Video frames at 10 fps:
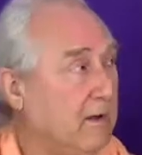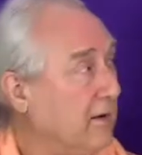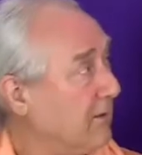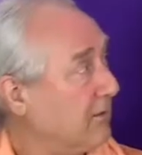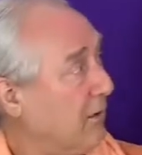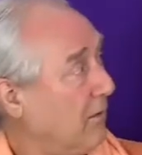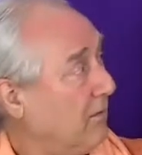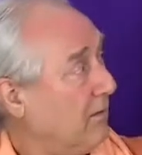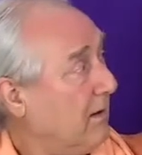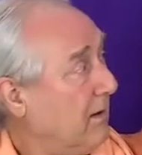So,
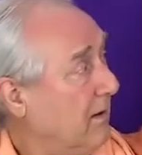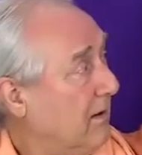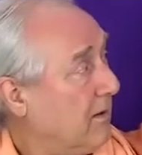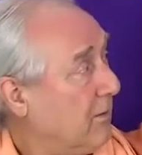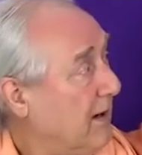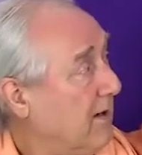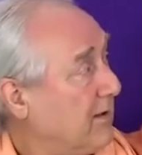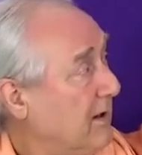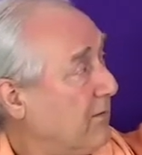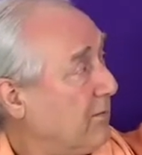you rise
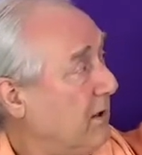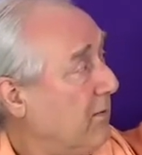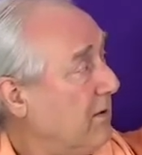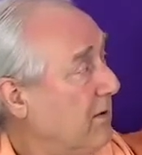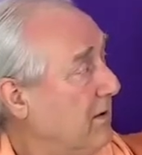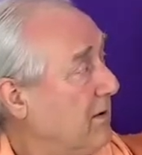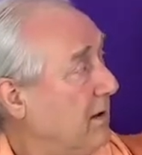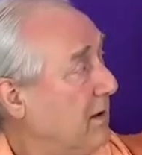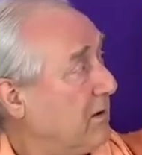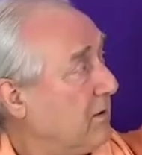out of Brahman
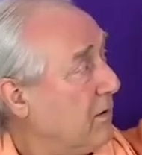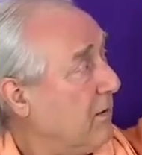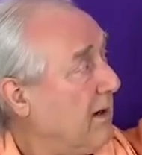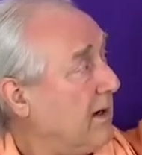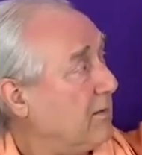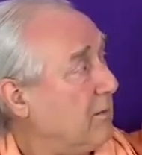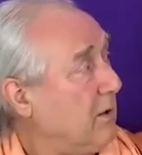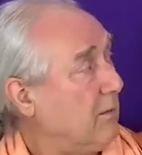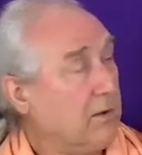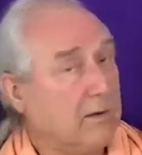and you go back to
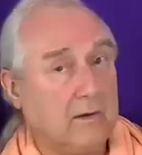Brahman.